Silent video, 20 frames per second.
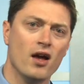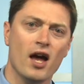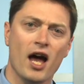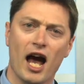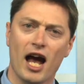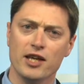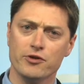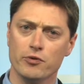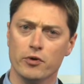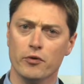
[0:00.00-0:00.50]

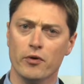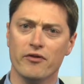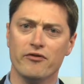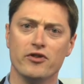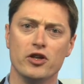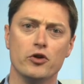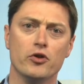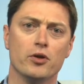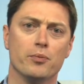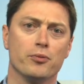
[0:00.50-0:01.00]
As we
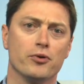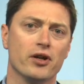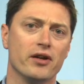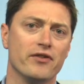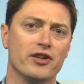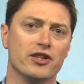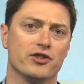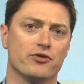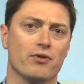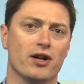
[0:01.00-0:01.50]
review the
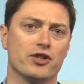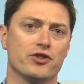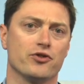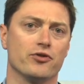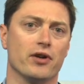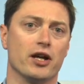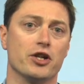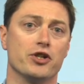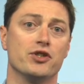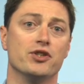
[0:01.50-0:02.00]
previous
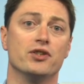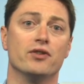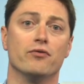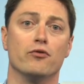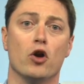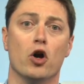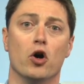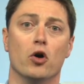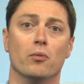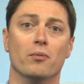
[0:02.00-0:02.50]
restorations of
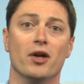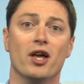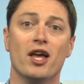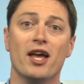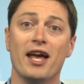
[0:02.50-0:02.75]
Rome,